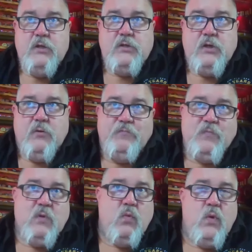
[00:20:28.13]
So
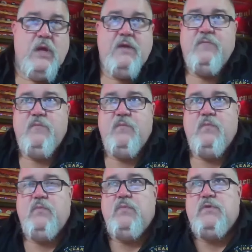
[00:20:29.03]
we
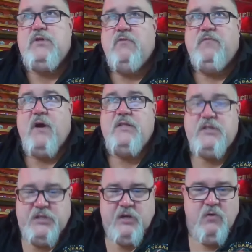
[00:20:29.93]
so far
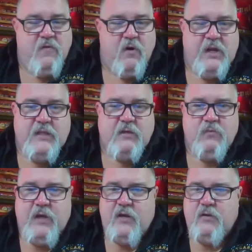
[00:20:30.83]
this year we've already done
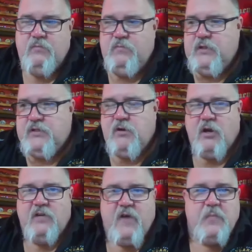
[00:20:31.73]
we had a, a,
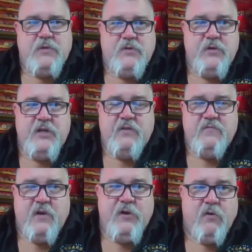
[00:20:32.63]
target of opportunity in
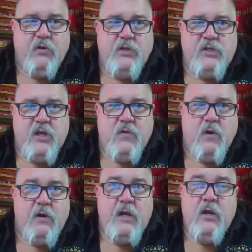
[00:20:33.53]
very early
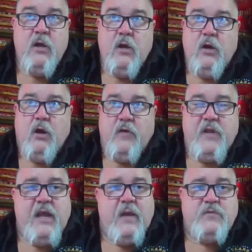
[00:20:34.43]
january on the
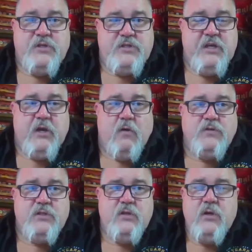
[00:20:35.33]
new hampshire
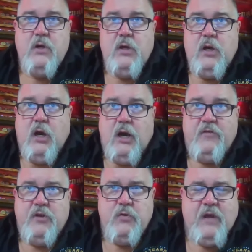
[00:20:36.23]
seacoast uh,
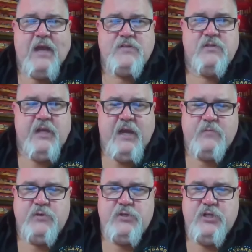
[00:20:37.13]
the newcastle new
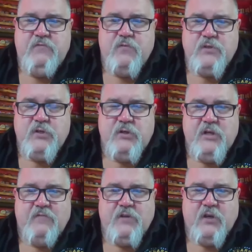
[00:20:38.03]
hampshire chief was good
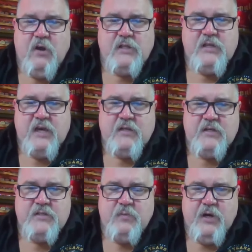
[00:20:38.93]
enough to contact
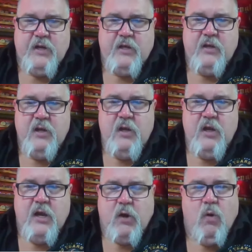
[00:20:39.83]
us about a,
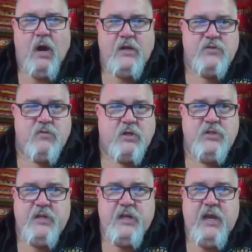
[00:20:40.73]
an acquired
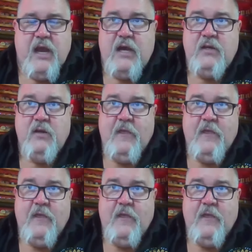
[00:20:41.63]
structure that he had